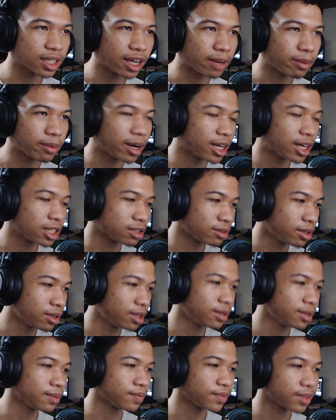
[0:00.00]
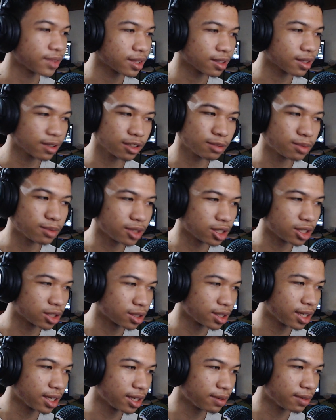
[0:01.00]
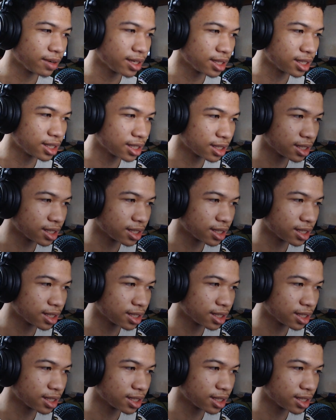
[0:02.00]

might as well. It's pretty short, anyways.